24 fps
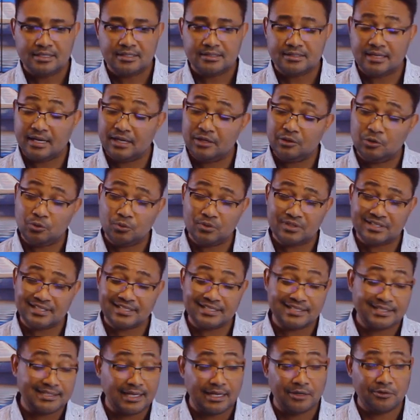Sidon was
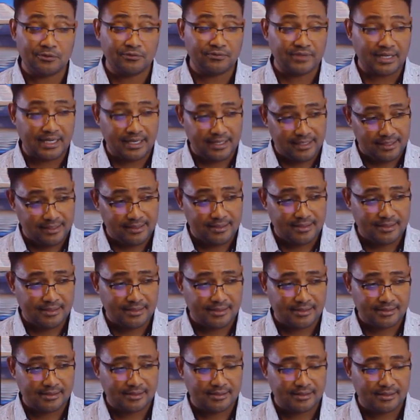the son of
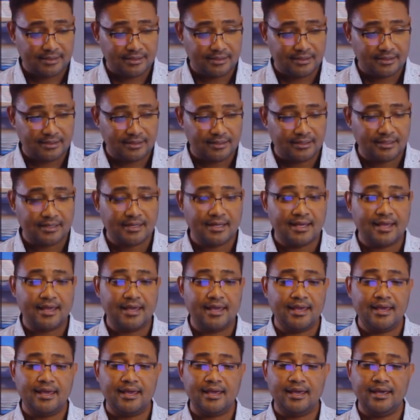Canaan,
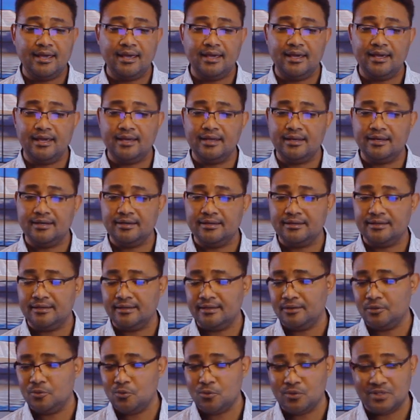and
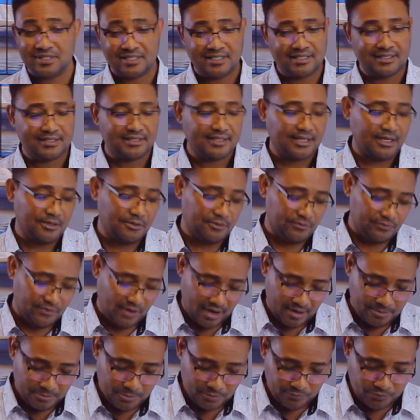who was the son of
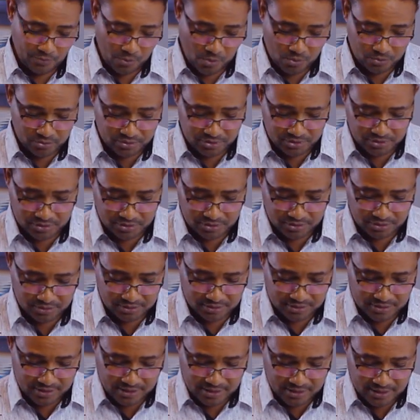Ham, of course,
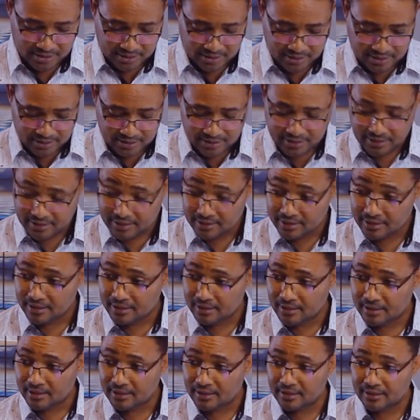
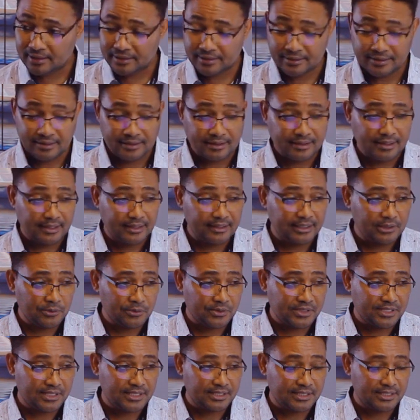and Canaan
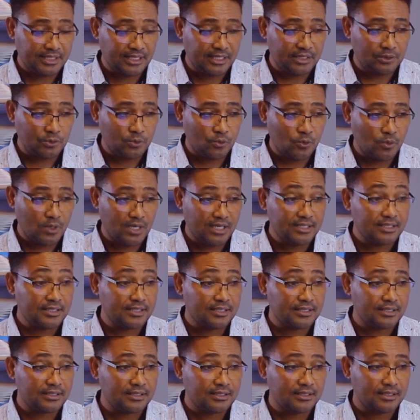was the son who
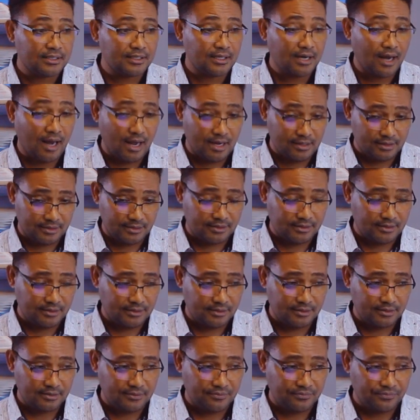was cursed.
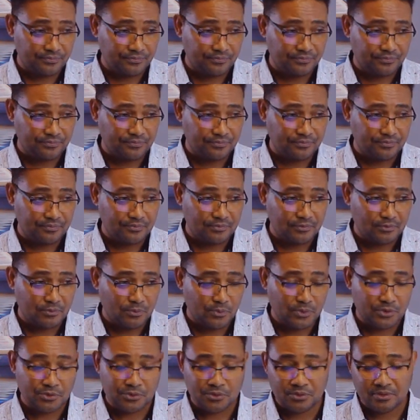
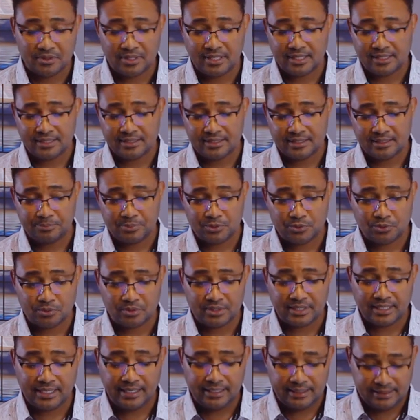We saw that in
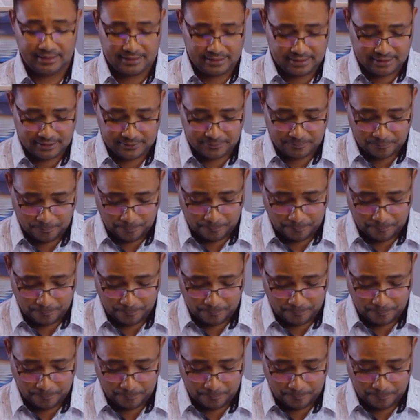episode 8.